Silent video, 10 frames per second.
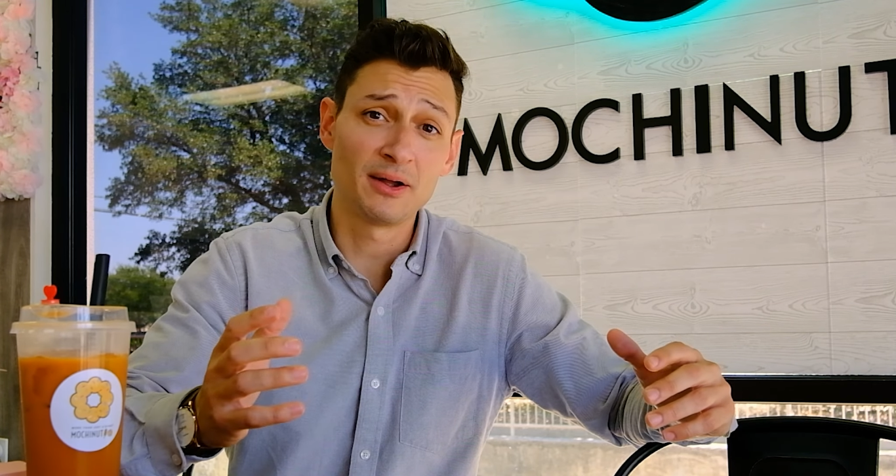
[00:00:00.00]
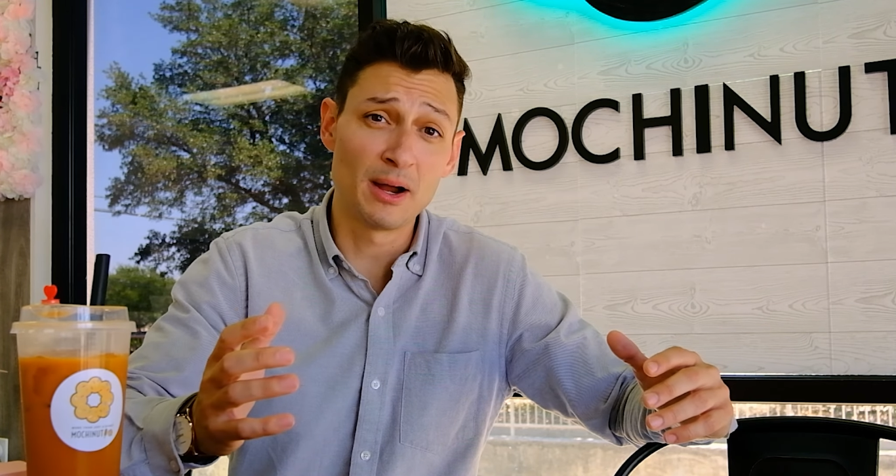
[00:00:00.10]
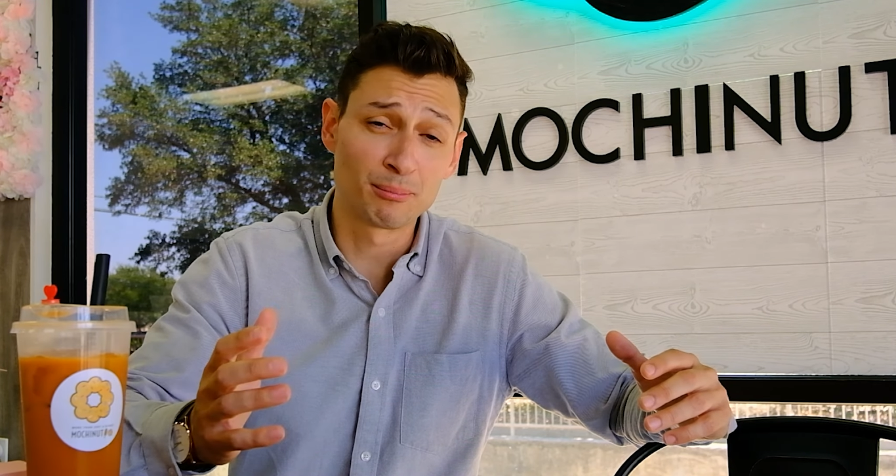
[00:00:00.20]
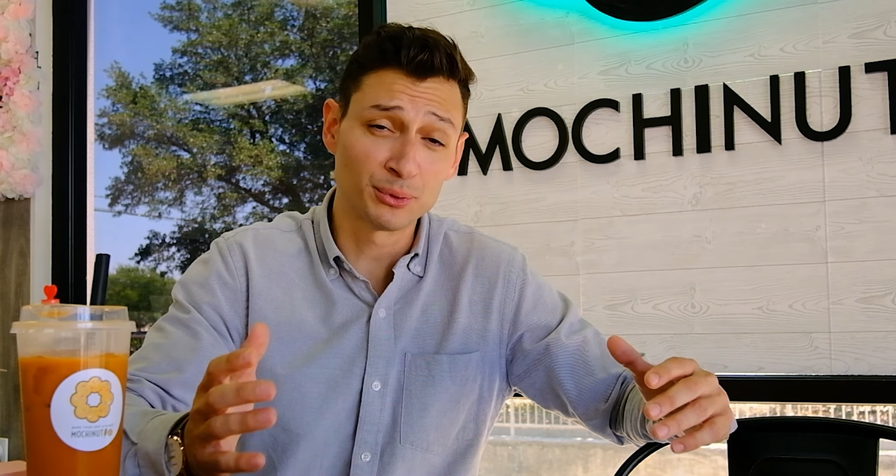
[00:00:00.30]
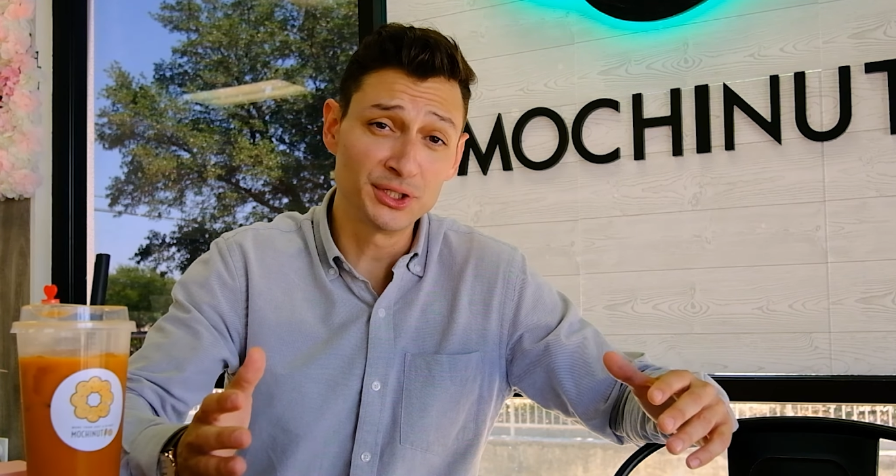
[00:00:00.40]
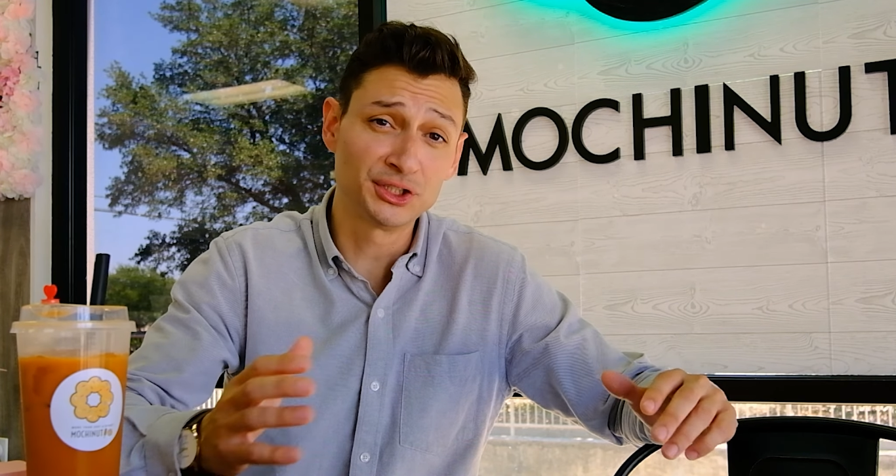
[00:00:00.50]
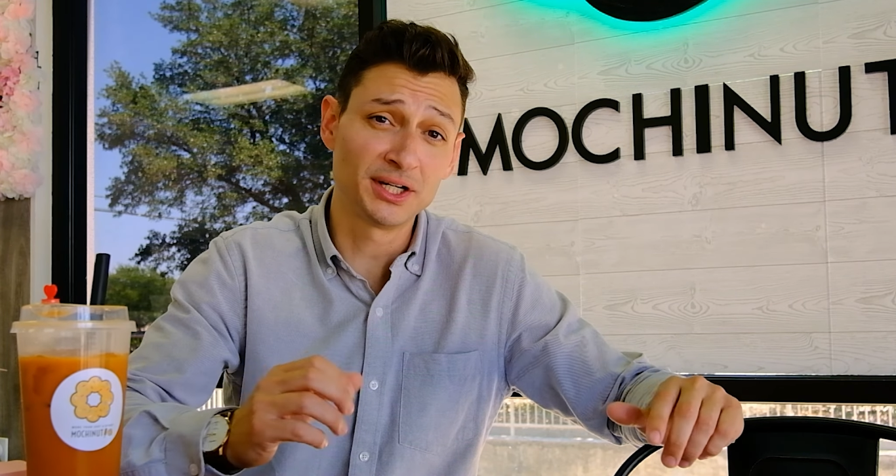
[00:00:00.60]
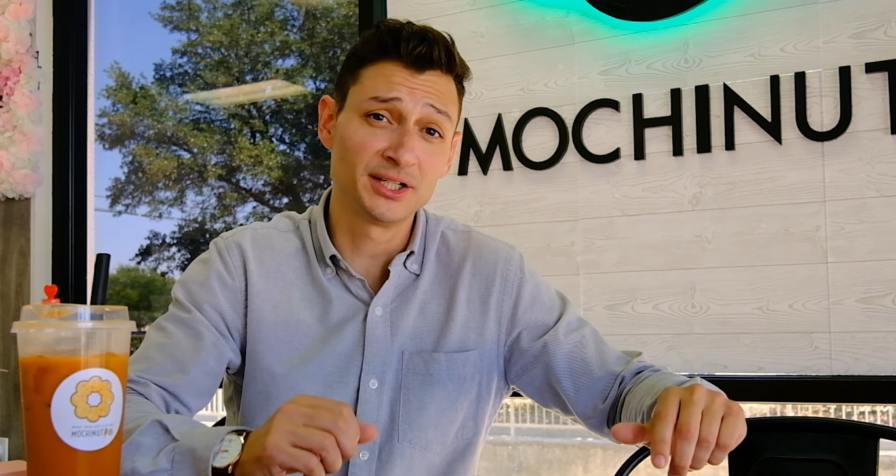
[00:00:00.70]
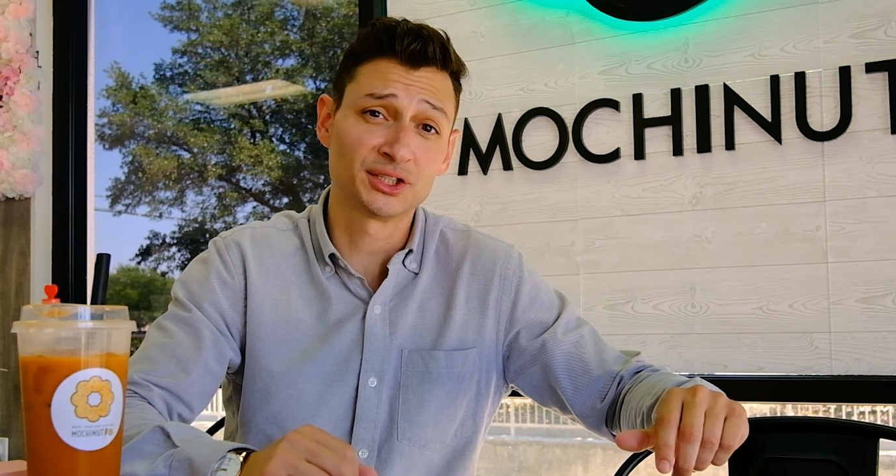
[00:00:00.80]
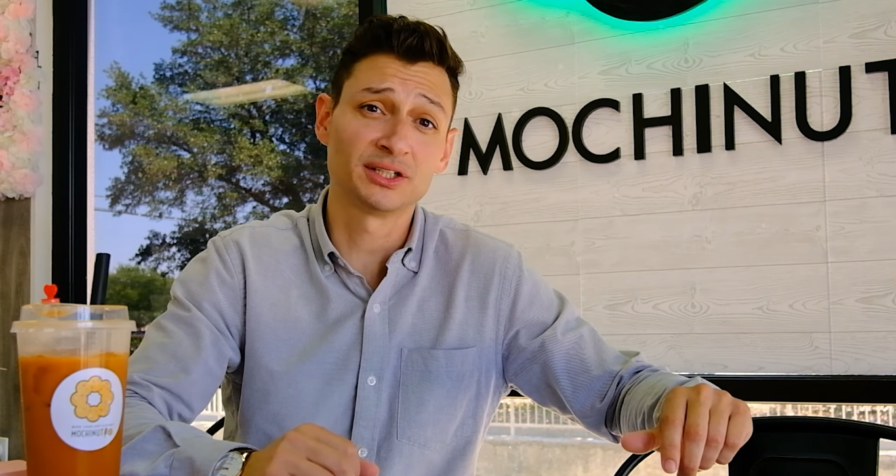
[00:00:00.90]

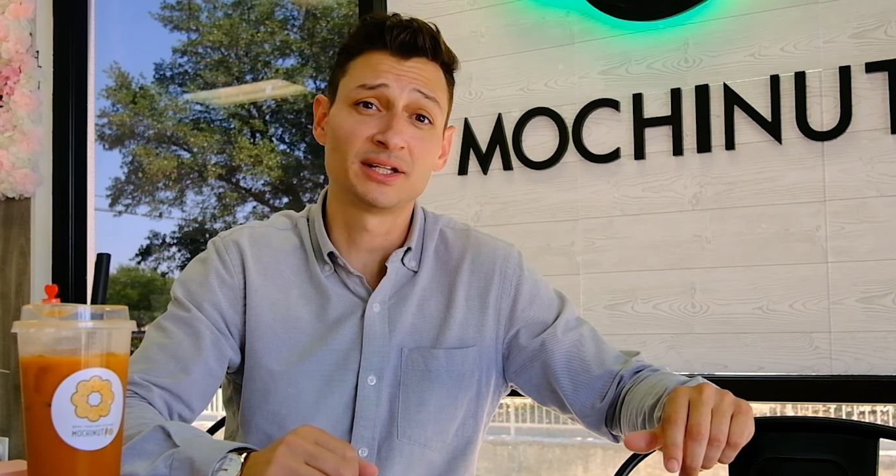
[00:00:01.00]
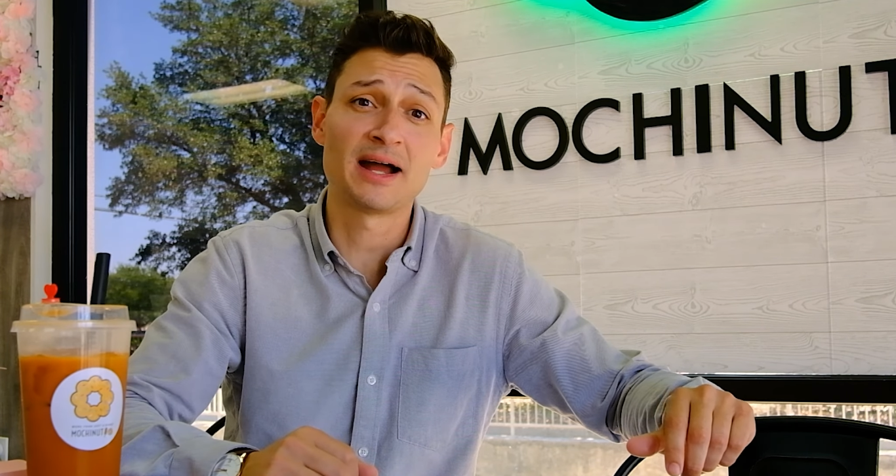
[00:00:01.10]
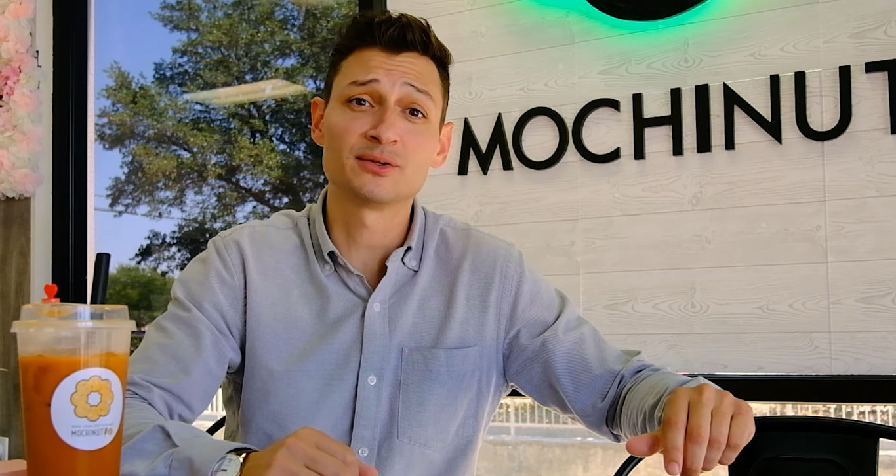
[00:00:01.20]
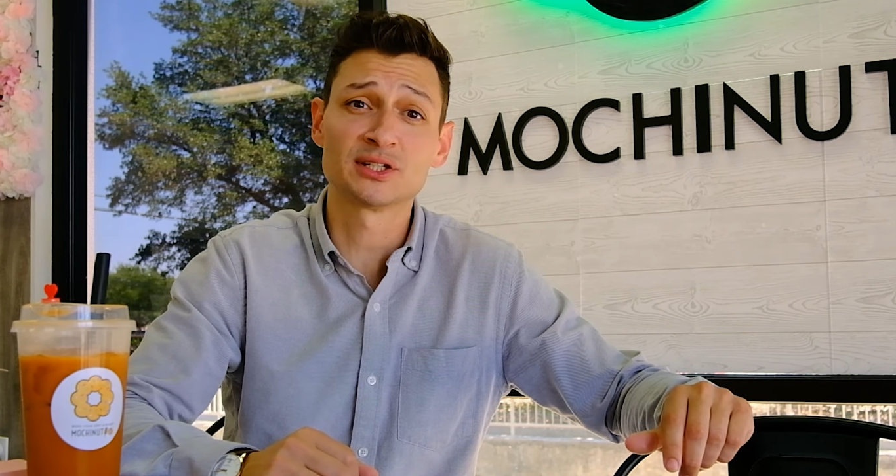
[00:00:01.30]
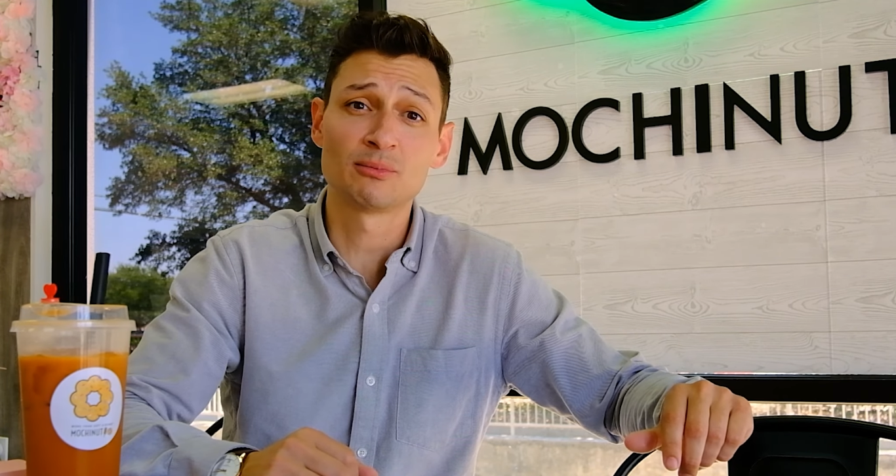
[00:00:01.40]
appreciation in the housing